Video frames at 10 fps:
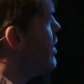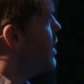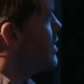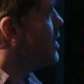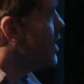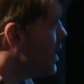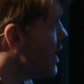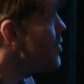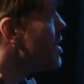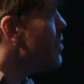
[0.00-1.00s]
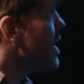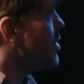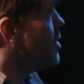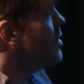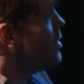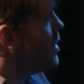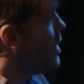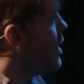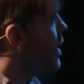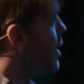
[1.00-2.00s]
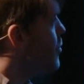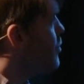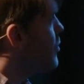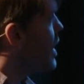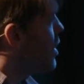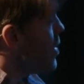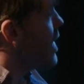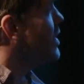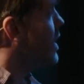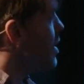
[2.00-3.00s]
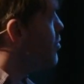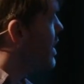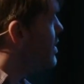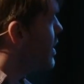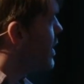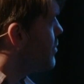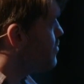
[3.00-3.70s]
that gives a better ranking, basically.